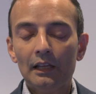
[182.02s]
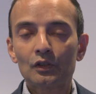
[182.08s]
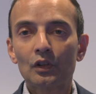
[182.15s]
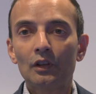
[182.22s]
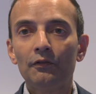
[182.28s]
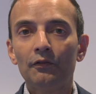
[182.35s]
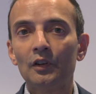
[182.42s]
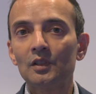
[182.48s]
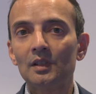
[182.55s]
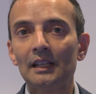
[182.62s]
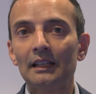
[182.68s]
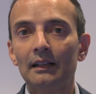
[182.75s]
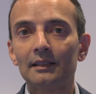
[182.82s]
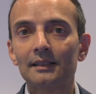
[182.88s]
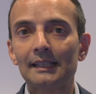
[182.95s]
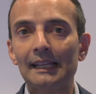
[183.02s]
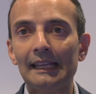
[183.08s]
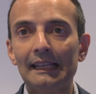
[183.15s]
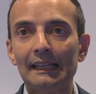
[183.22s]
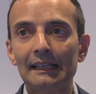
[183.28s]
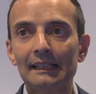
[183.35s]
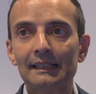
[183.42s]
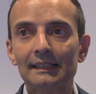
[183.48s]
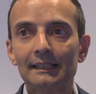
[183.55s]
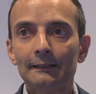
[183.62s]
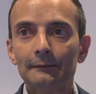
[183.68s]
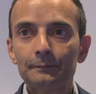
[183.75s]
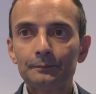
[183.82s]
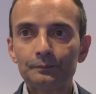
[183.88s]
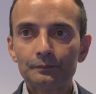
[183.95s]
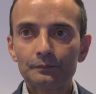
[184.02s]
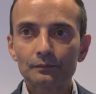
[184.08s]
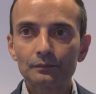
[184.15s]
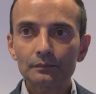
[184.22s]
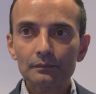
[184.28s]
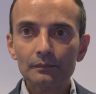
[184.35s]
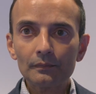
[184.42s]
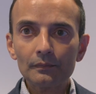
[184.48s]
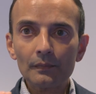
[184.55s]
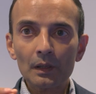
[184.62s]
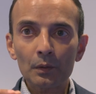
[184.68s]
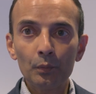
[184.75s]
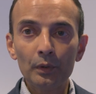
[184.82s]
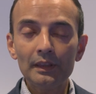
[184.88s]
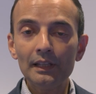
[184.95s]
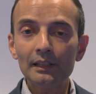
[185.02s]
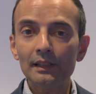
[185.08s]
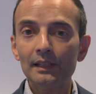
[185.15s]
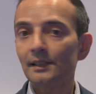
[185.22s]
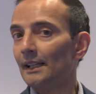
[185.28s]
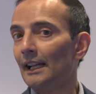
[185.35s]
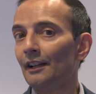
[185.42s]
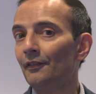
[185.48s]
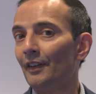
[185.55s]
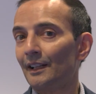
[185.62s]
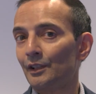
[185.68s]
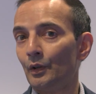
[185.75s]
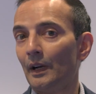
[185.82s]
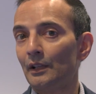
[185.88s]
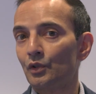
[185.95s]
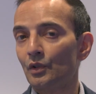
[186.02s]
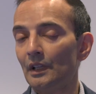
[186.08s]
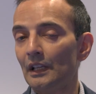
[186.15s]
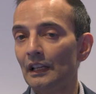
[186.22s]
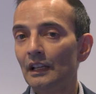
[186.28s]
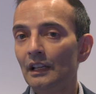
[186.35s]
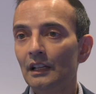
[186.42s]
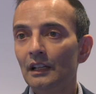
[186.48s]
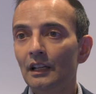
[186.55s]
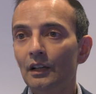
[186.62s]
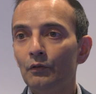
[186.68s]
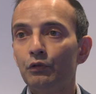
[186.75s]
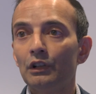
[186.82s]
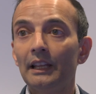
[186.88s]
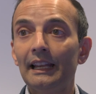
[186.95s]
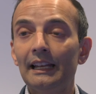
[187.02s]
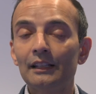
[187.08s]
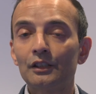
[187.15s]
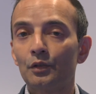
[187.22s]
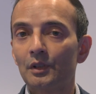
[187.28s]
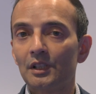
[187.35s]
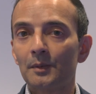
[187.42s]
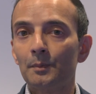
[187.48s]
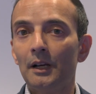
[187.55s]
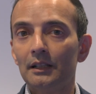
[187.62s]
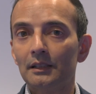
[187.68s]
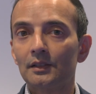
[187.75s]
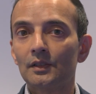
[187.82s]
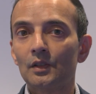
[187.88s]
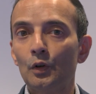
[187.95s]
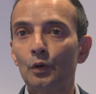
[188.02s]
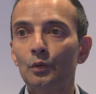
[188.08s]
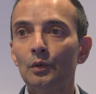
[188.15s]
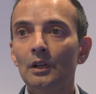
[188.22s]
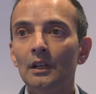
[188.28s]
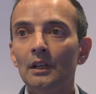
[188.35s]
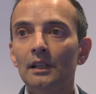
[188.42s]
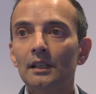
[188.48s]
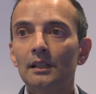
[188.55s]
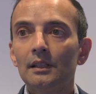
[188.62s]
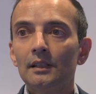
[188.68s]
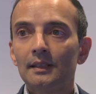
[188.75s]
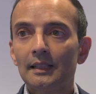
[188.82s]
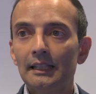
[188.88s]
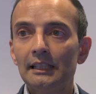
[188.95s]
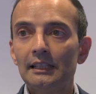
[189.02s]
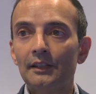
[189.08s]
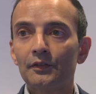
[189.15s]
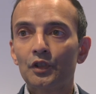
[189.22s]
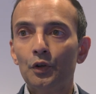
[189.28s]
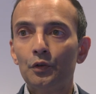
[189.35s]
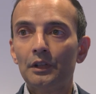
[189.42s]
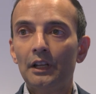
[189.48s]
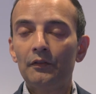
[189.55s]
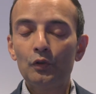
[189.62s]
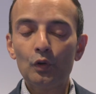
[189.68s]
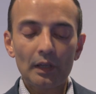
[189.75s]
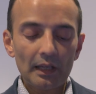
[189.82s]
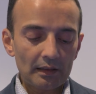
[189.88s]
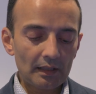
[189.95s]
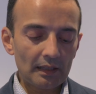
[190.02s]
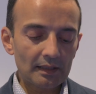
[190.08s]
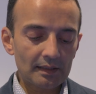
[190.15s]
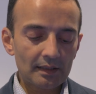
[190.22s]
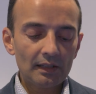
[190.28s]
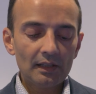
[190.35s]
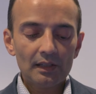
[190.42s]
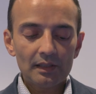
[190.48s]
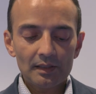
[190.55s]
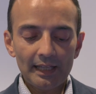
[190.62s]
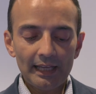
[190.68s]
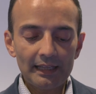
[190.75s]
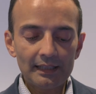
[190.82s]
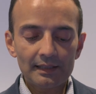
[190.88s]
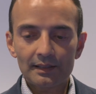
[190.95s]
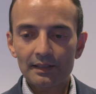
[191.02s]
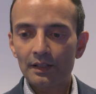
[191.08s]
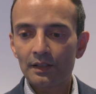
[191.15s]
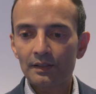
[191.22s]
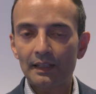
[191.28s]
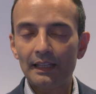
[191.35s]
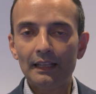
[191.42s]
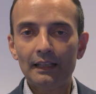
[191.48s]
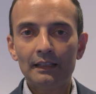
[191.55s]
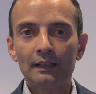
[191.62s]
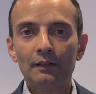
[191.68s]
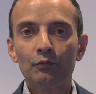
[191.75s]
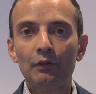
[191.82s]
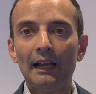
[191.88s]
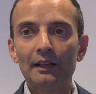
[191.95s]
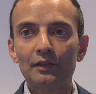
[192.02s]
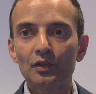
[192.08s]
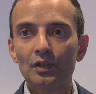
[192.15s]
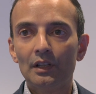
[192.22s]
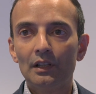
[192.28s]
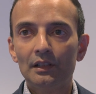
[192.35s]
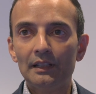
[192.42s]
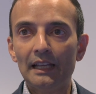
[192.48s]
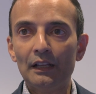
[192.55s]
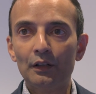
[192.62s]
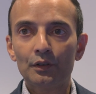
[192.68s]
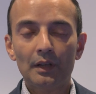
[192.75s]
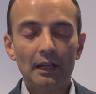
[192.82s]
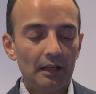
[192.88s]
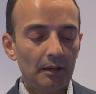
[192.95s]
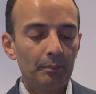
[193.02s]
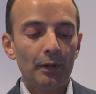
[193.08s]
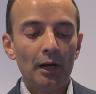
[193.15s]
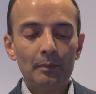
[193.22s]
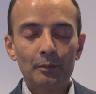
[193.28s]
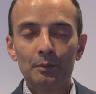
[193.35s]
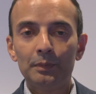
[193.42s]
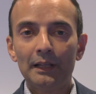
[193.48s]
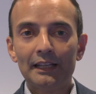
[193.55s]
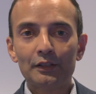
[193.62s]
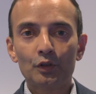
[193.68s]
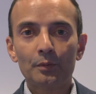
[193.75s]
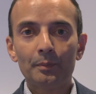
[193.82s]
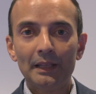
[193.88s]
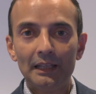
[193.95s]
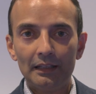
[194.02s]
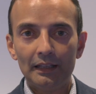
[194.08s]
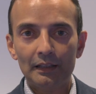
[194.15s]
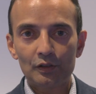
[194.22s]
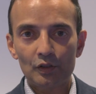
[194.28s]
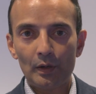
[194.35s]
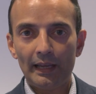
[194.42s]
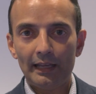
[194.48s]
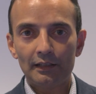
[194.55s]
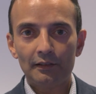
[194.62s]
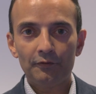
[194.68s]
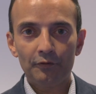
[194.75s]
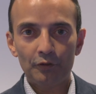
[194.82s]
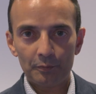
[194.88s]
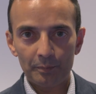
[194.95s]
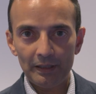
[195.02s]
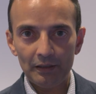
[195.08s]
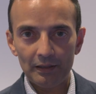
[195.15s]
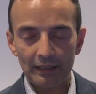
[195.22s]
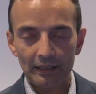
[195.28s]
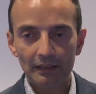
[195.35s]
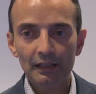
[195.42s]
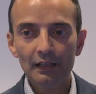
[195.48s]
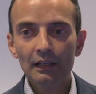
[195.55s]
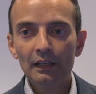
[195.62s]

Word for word: And so the first thing I'll say is we think these side effects are actually relating to response. So studies have shown that if you get these taste, skin, rash, nail, uh, palmar plantar peeling, so hand and foot peeling,